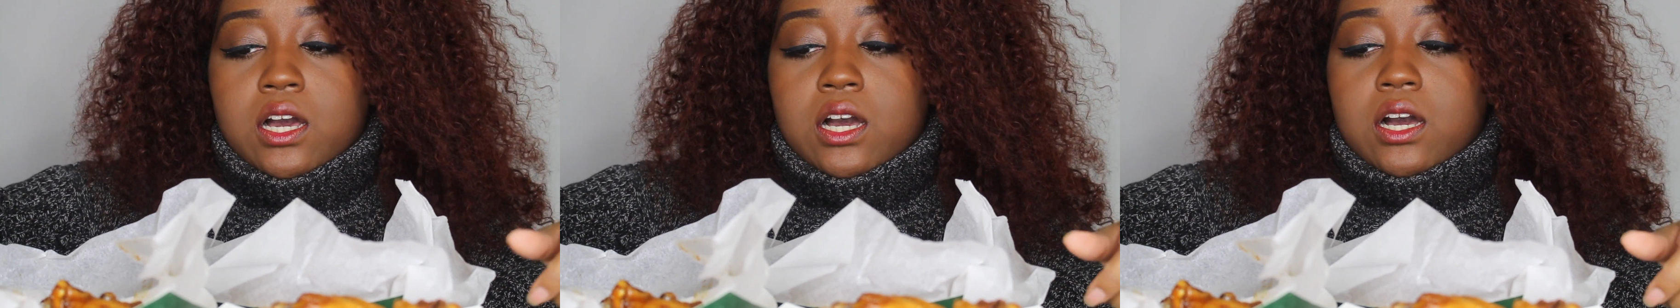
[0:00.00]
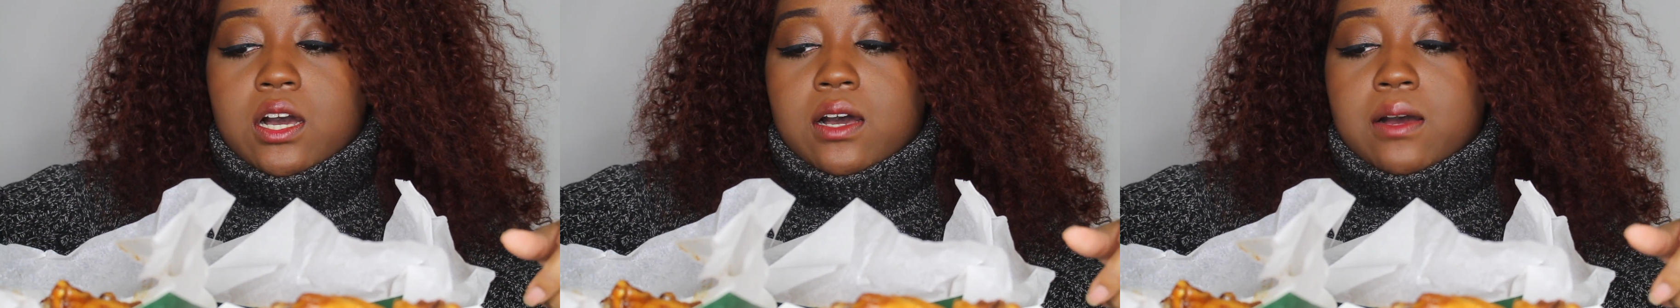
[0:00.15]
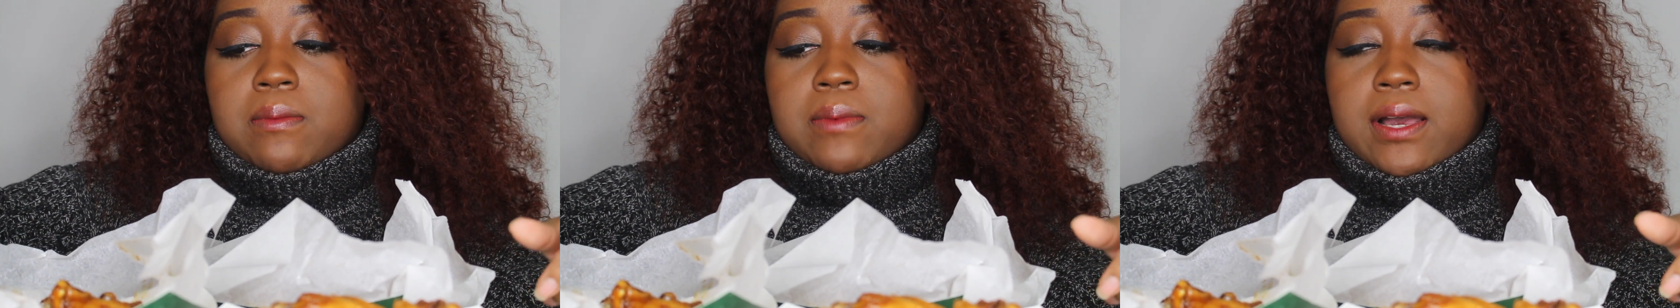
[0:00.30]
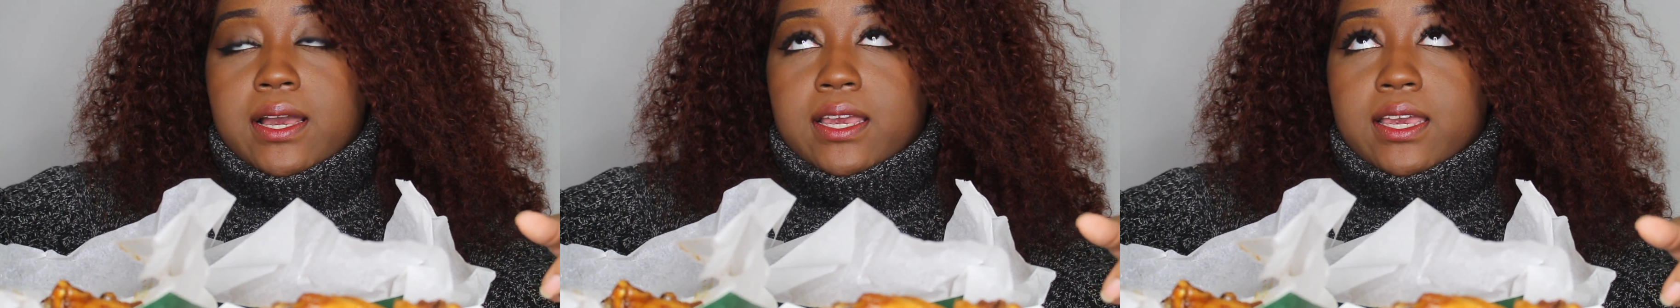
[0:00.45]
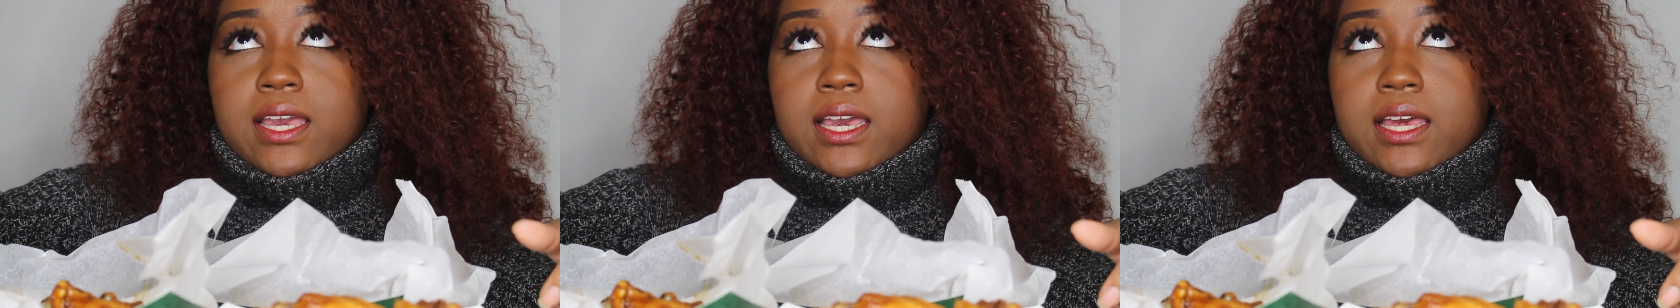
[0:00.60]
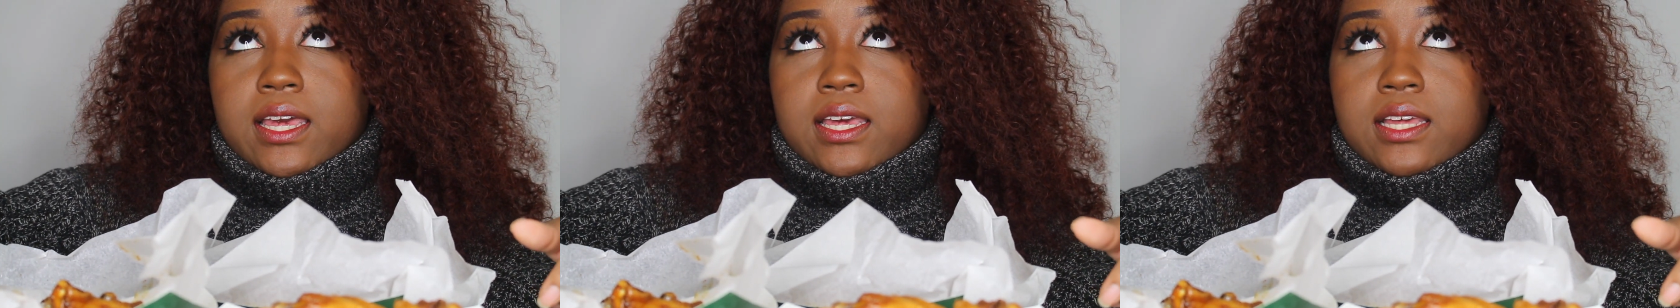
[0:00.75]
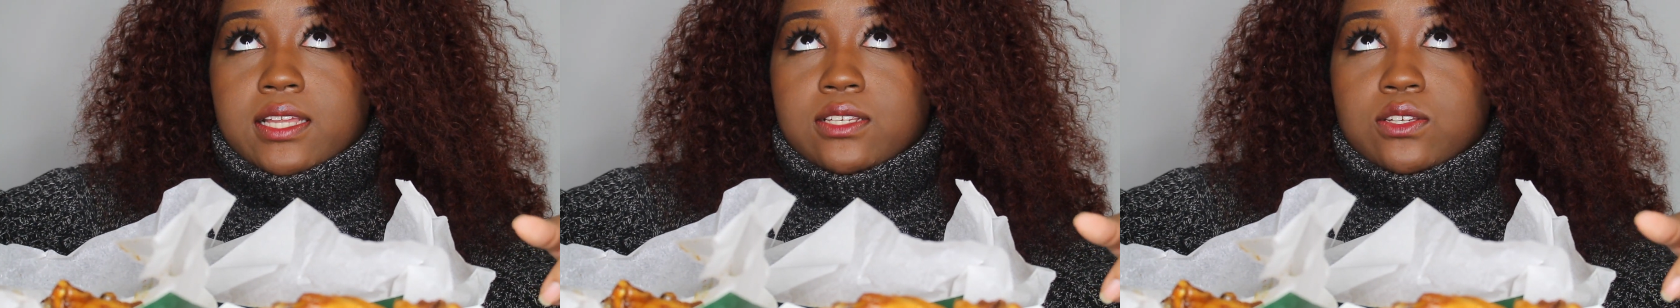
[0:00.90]
I
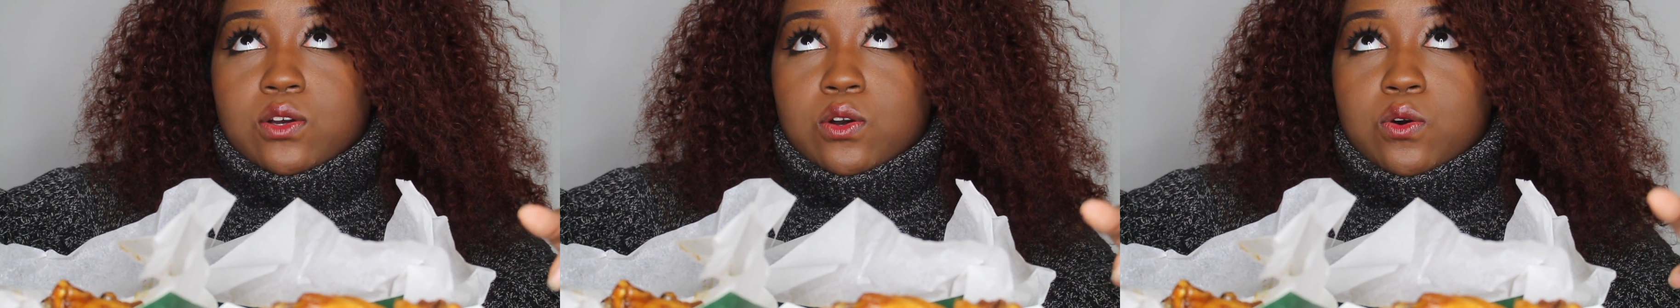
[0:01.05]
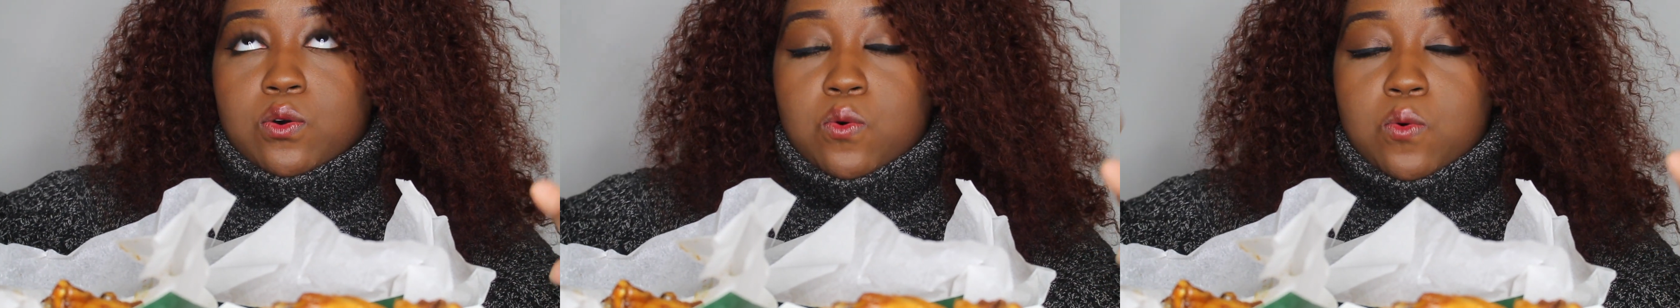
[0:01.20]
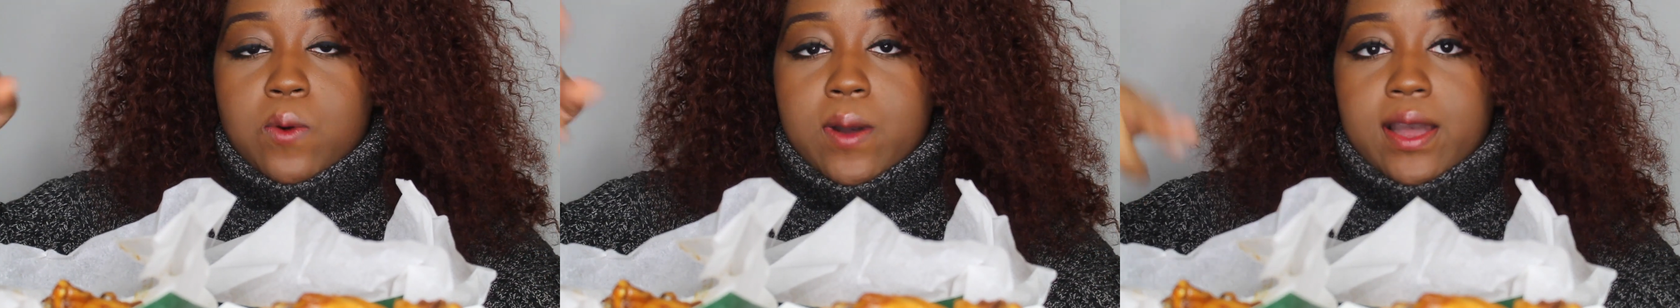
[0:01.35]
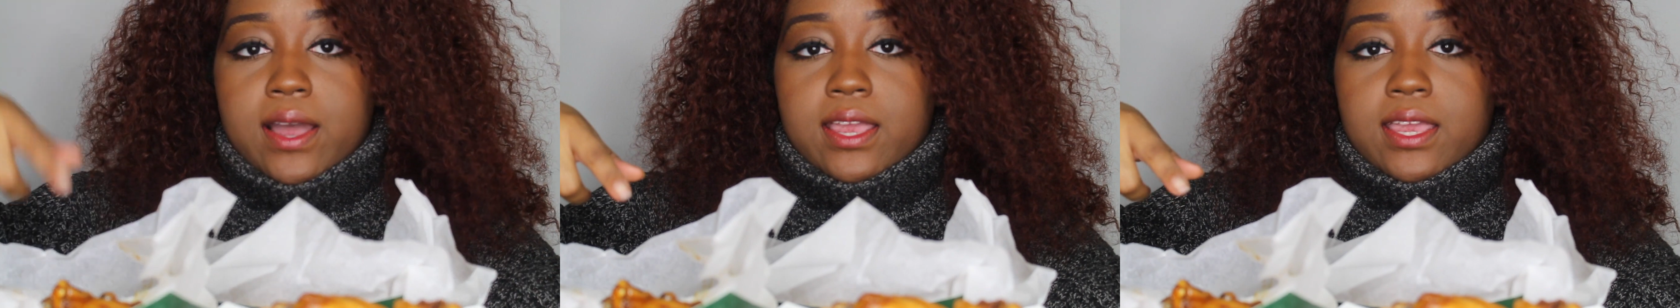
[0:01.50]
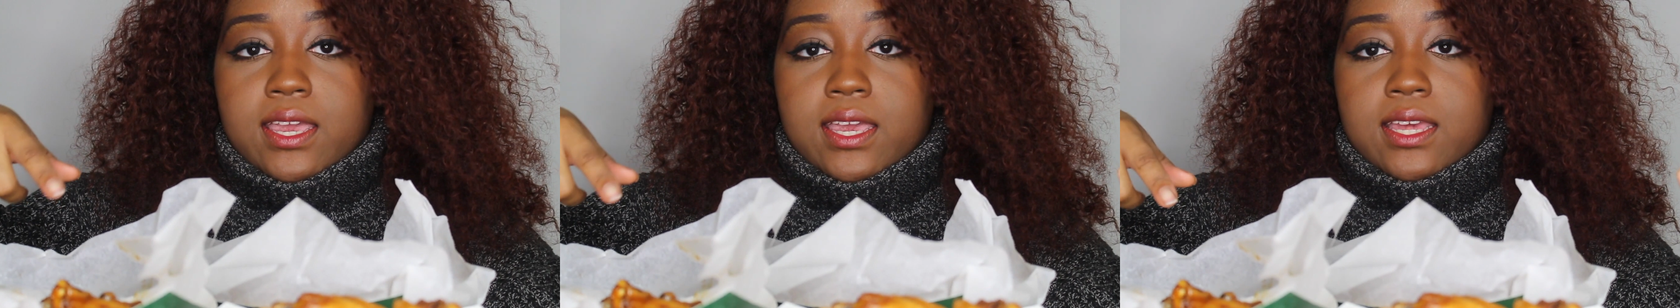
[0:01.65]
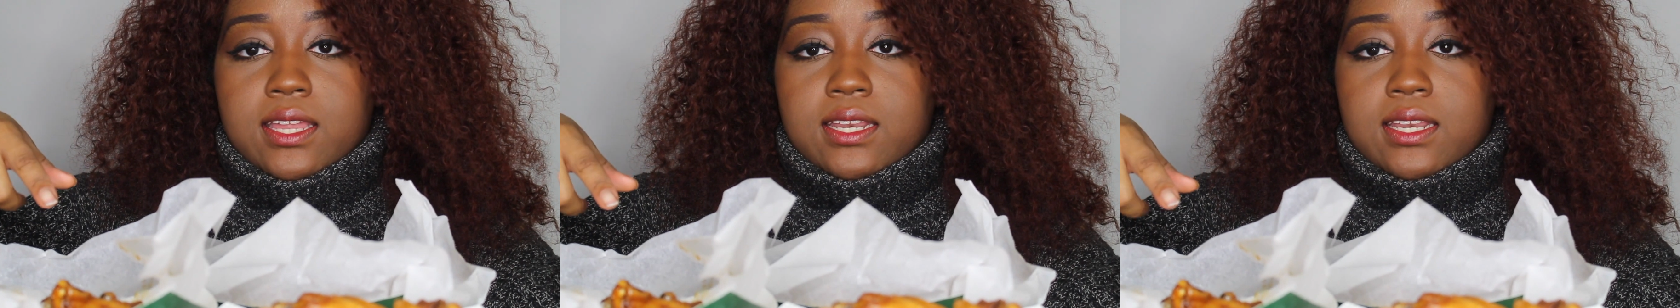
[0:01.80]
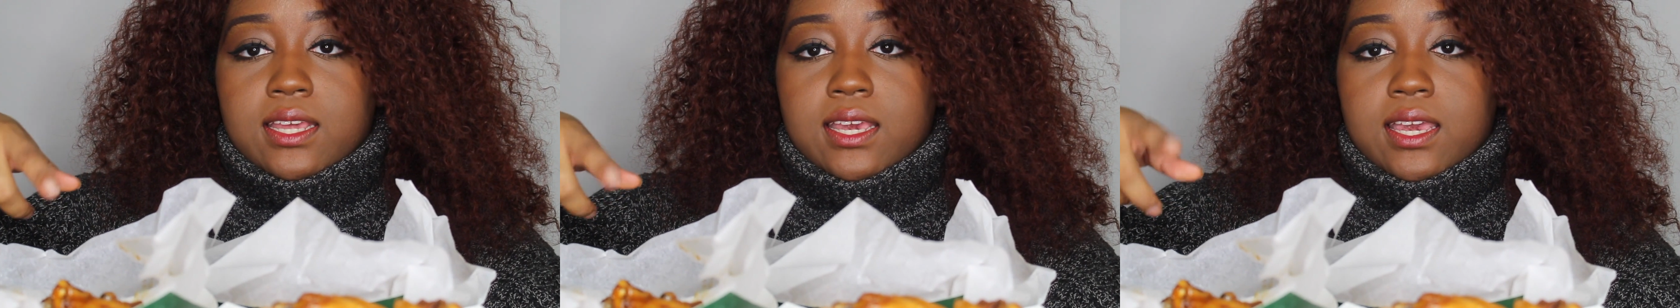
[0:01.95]
got Hawaiian